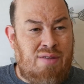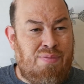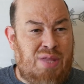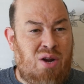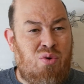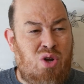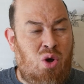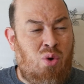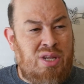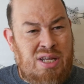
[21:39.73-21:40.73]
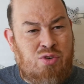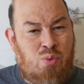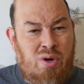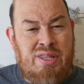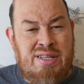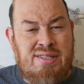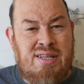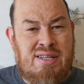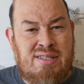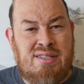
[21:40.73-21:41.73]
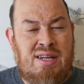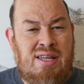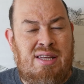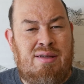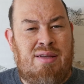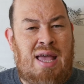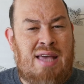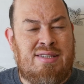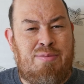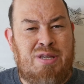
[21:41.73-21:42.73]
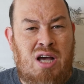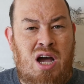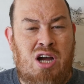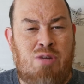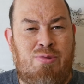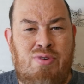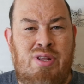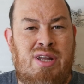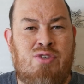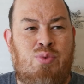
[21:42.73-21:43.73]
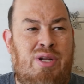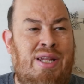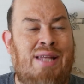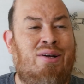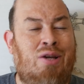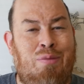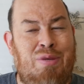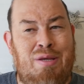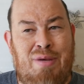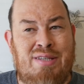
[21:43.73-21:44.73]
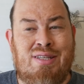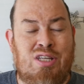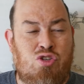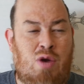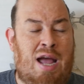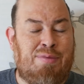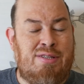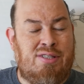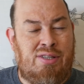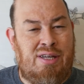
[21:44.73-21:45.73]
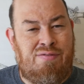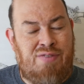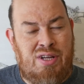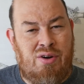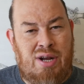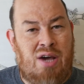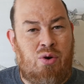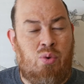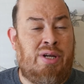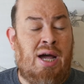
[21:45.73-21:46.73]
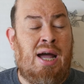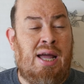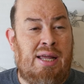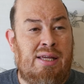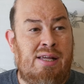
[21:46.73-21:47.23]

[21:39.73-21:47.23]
They don't know that each one of these things is gonna has to be conquered before the next one and that they're gonna be basically trapped until they figure it out or die.